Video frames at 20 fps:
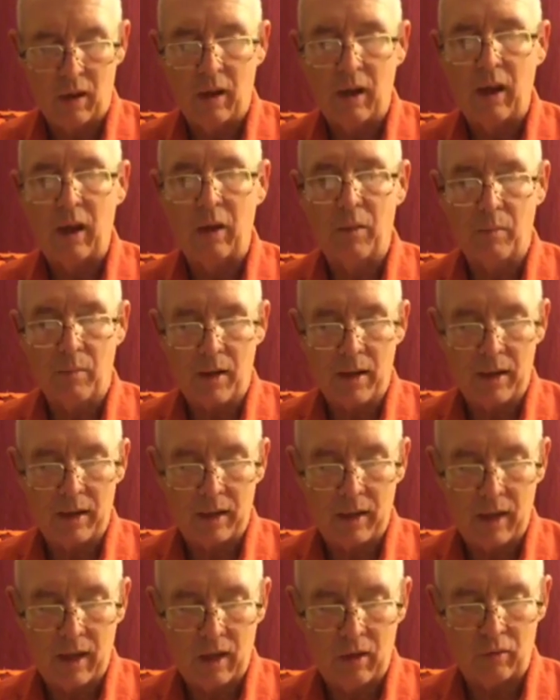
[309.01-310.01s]
In my
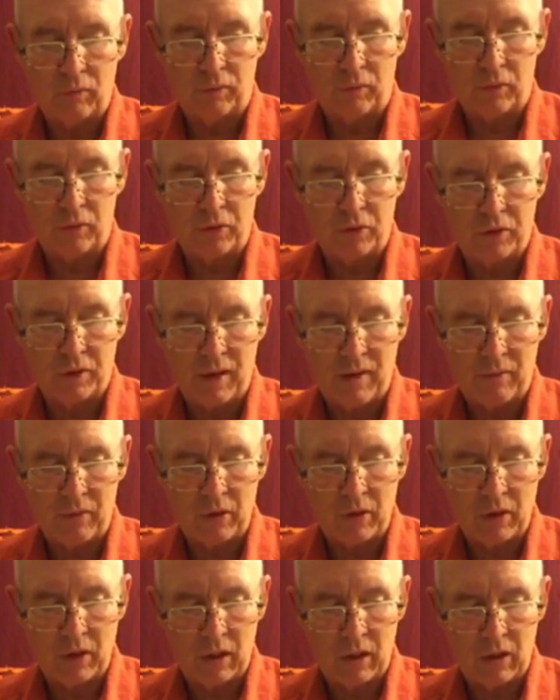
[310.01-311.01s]
case, for
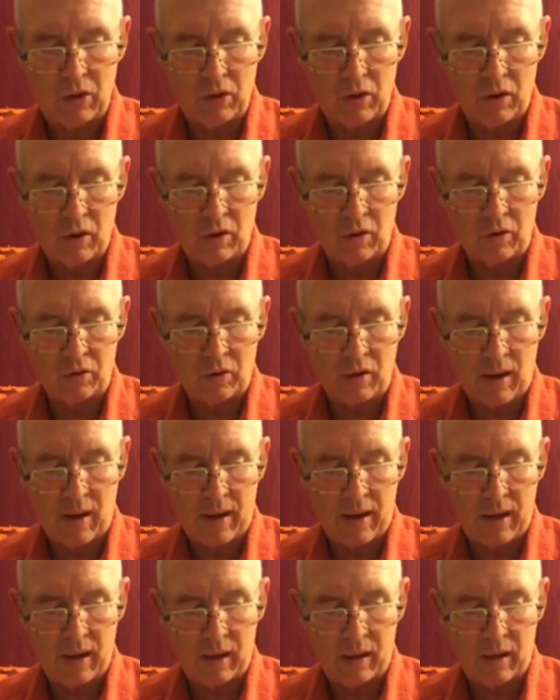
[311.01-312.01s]
17 years, I
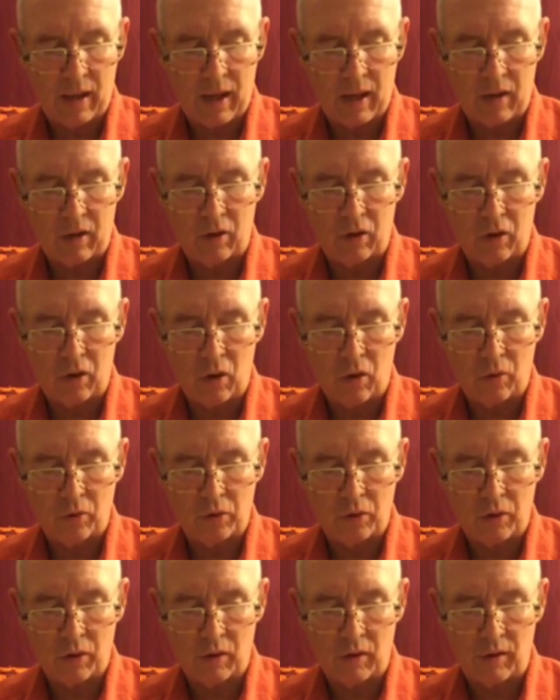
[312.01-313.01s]
had had a
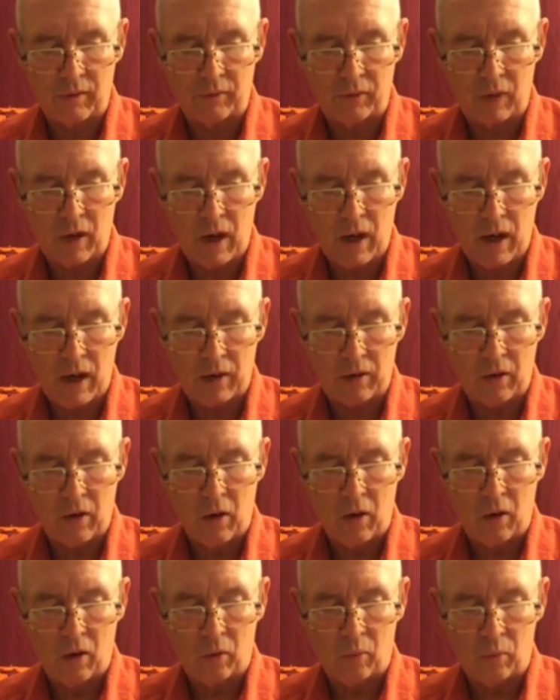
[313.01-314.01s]
notion of God
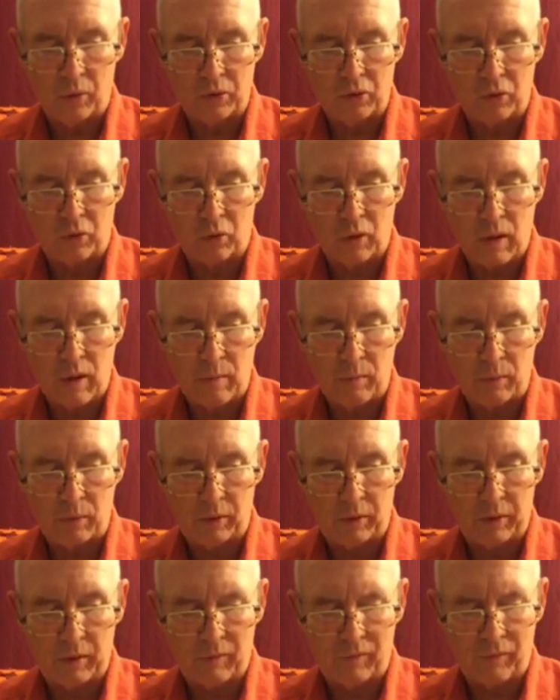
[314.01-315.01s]
which crumbled
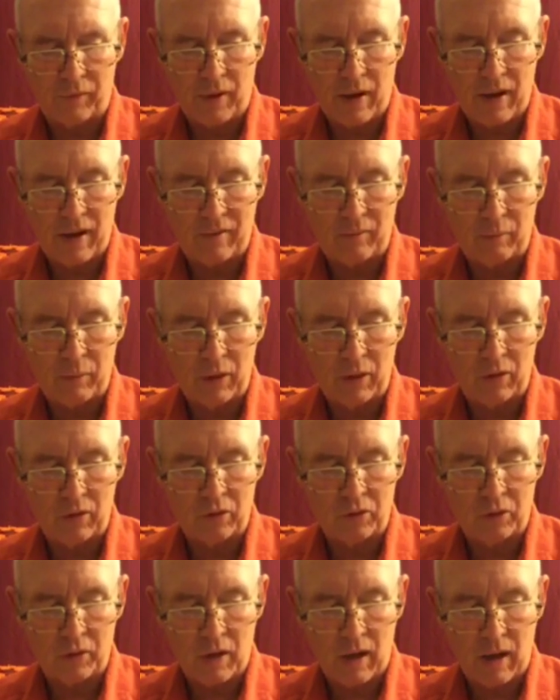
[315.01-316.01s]
in 5 minutes'
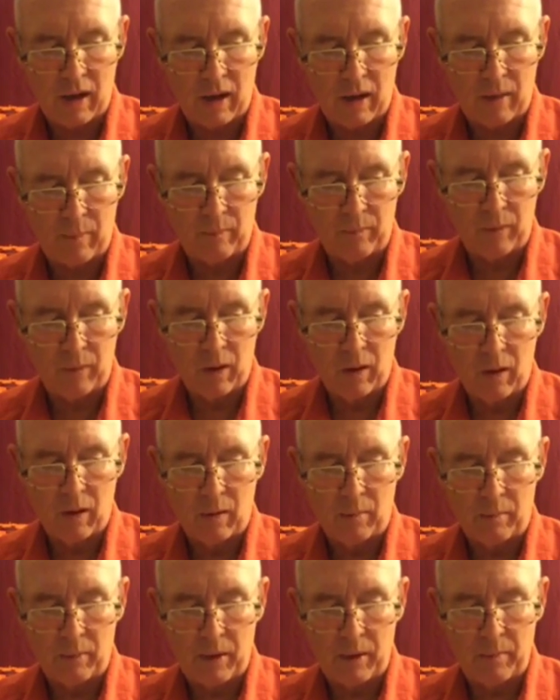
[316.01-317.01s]
time.
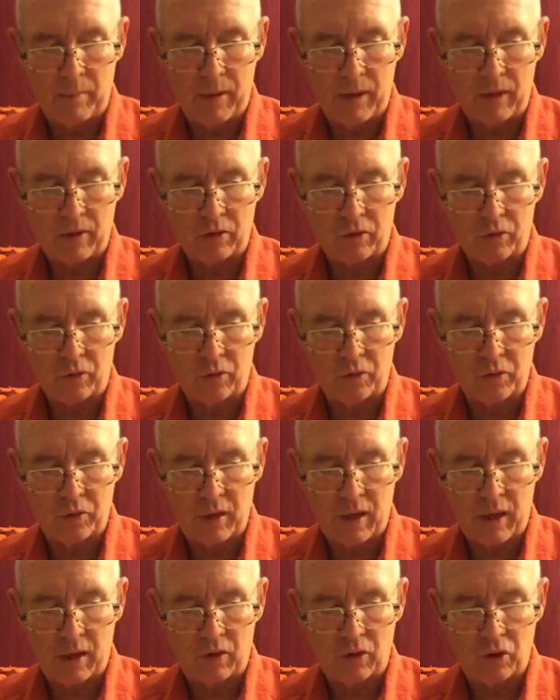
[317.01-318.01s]
My master
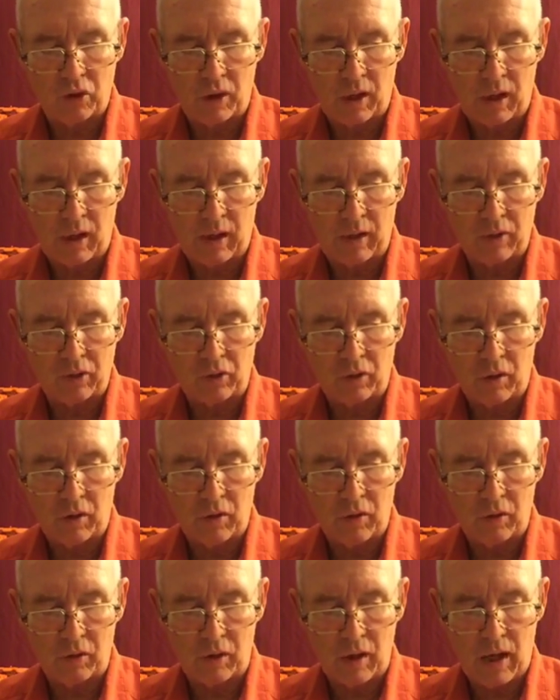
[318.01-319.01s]
said, "Shall I show you
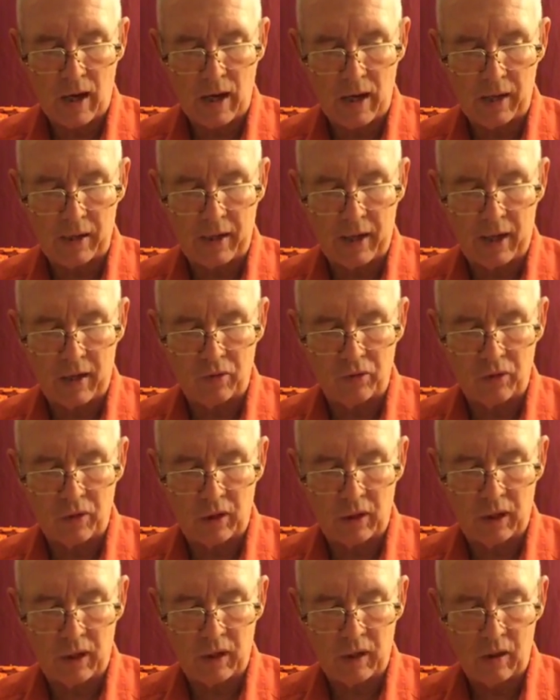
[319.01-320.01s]
God as it
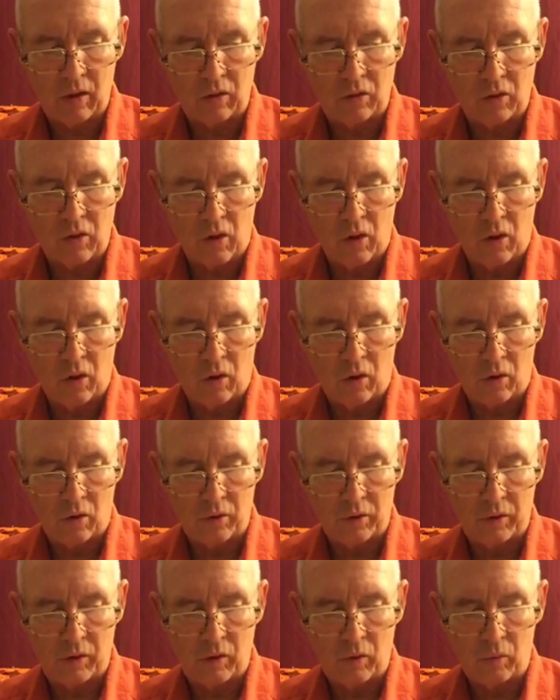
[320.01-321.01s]
is, or do
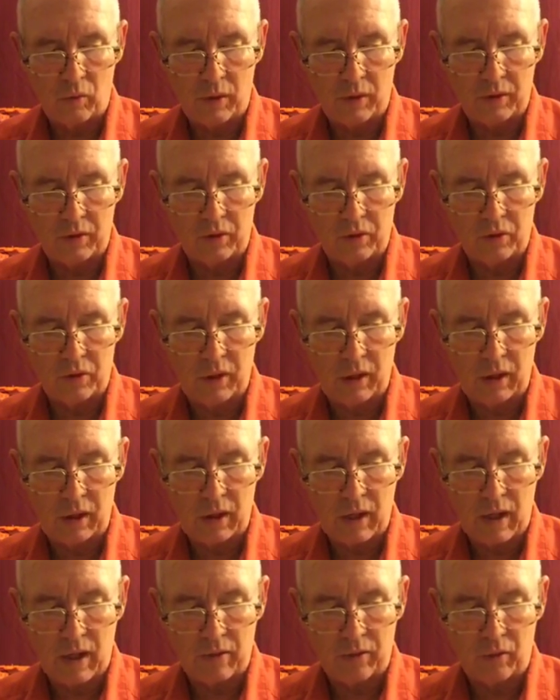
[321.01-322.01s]
you want to see
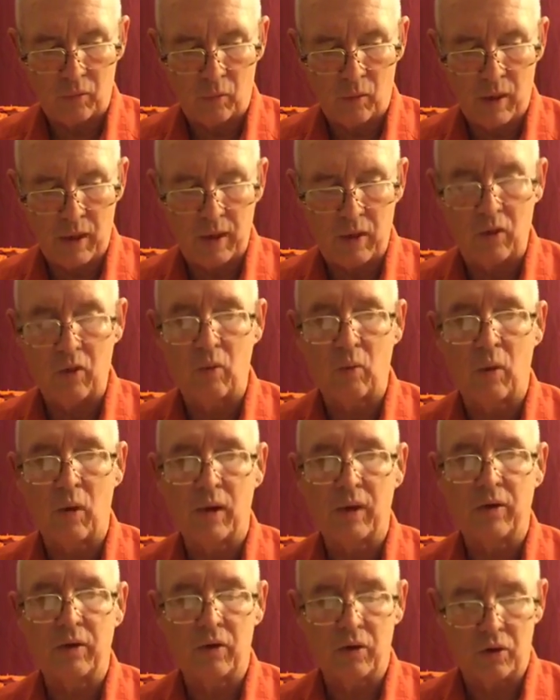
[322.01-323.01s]
God the way you
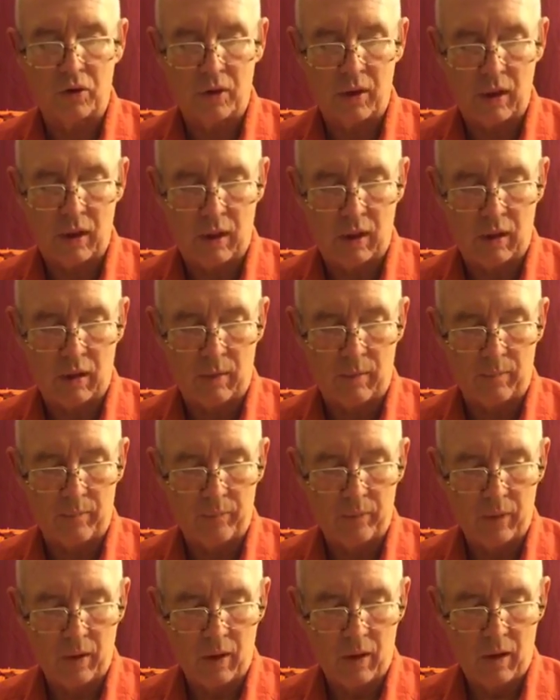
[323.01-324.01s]
want to see him?
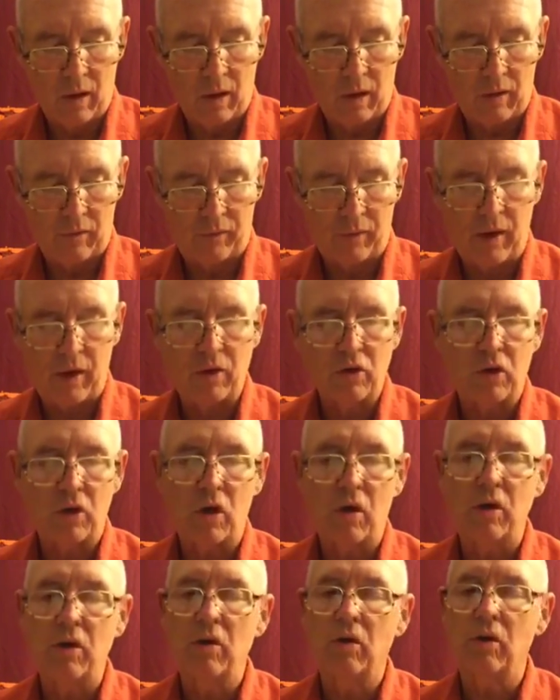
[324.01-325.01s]
If I show
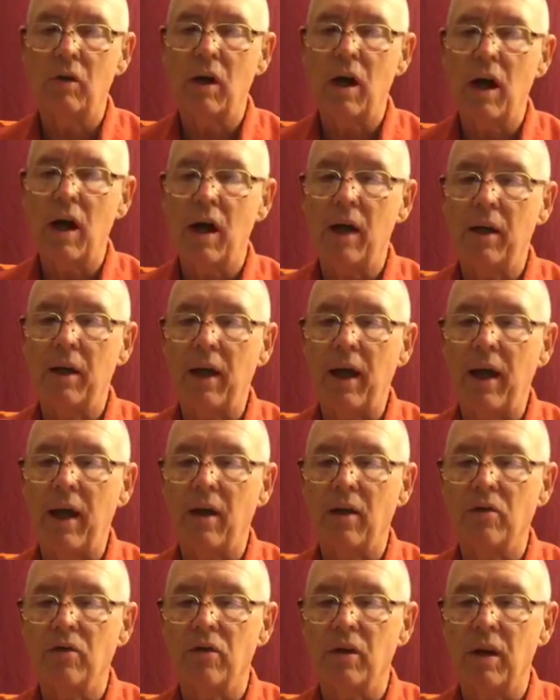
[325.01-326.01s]
you God
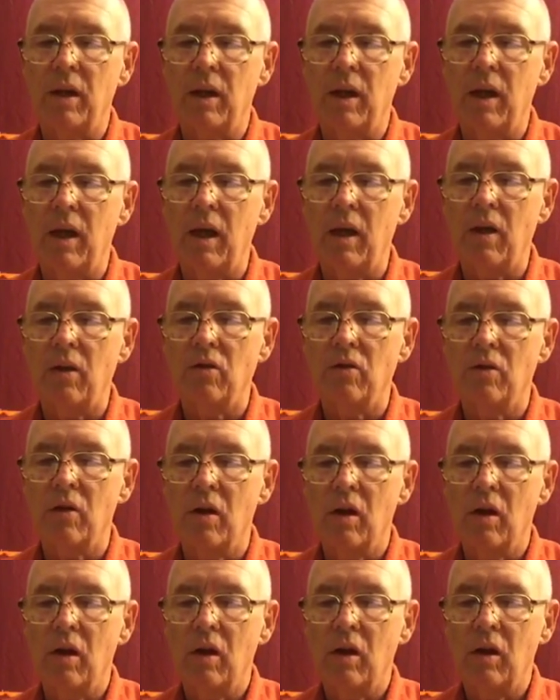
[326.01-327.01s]
as it is,
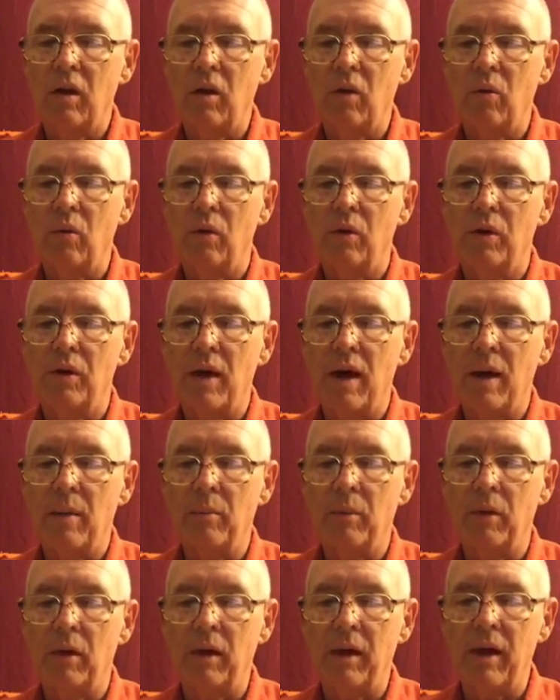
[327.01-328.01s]
you will not
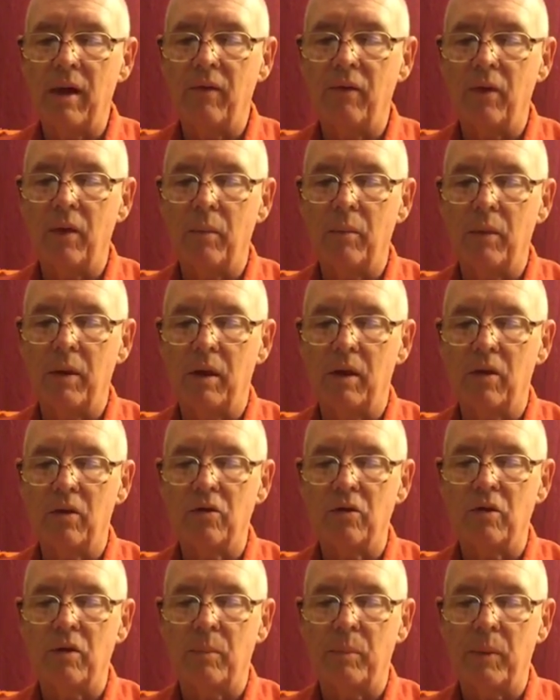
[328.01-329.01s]
believe it because
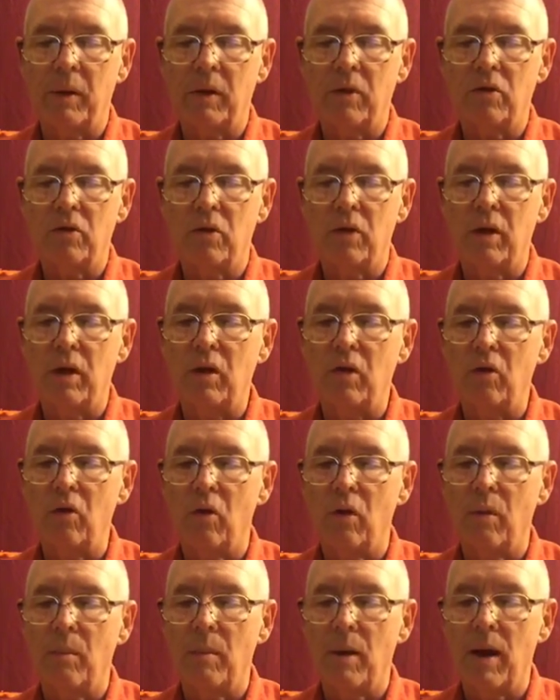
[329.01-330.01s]
the picture in your
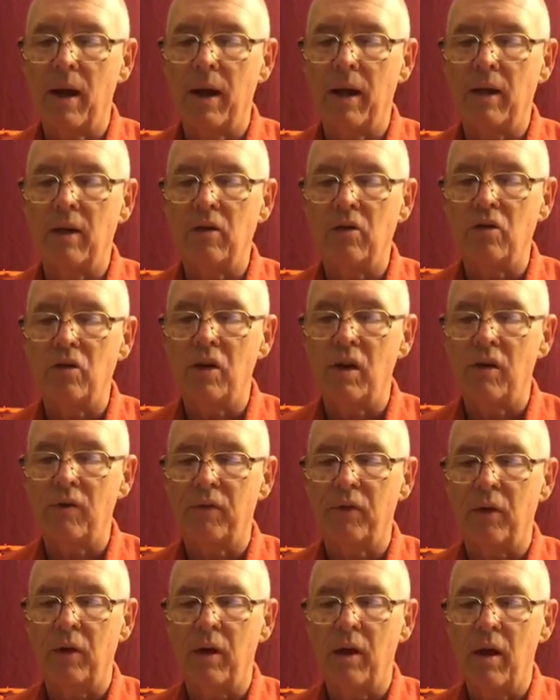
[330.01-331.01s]
mind is
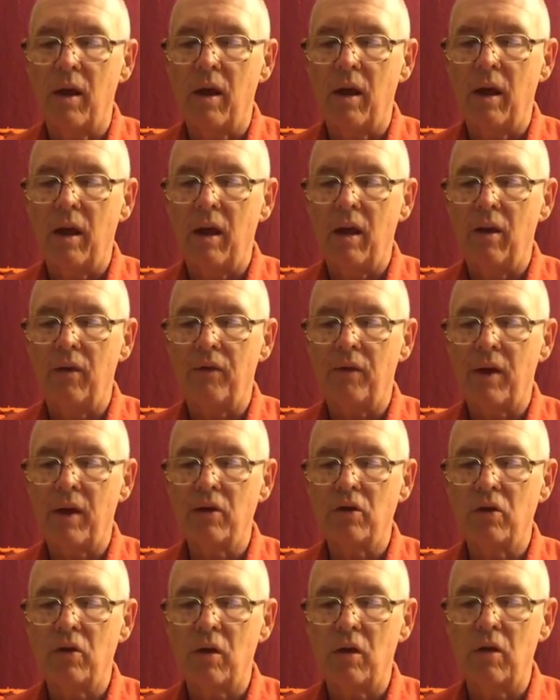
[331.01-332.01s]
different. And if I
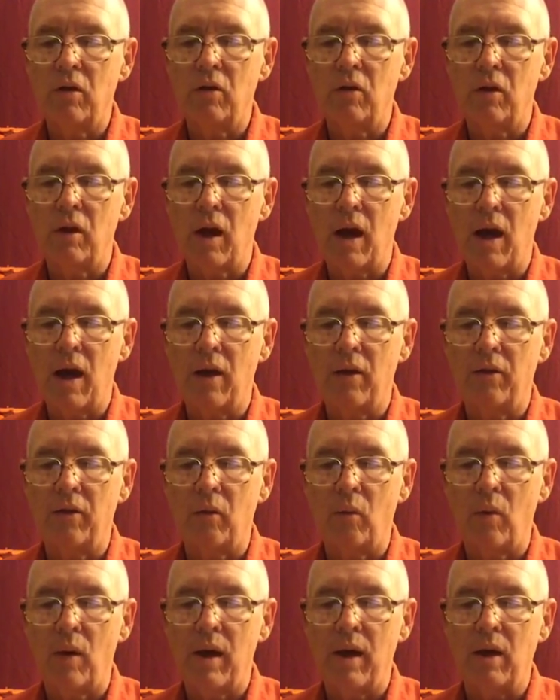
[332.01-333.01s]
show you God the
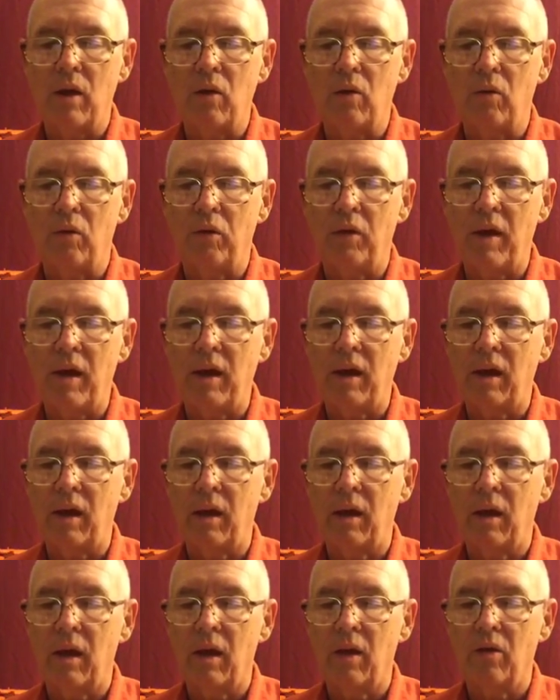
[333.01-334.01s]
way you think it
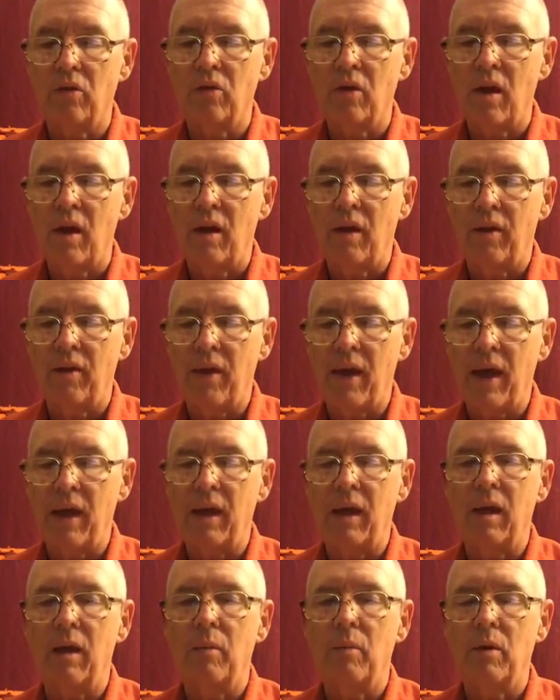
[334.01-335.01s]
is, that
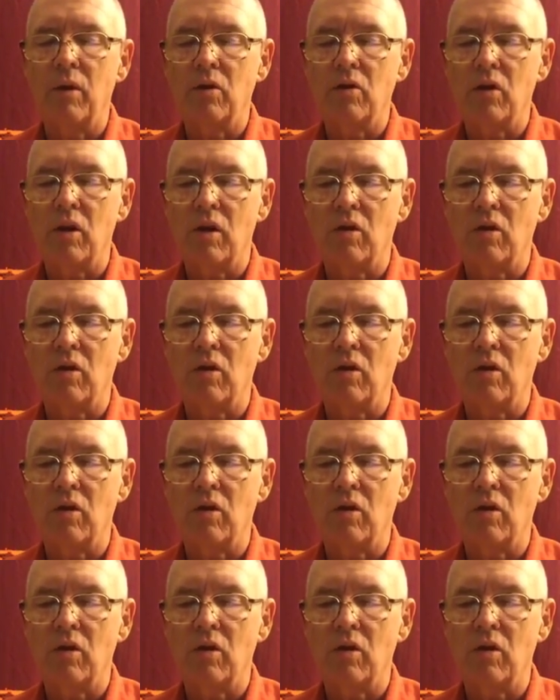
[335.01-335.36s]
image is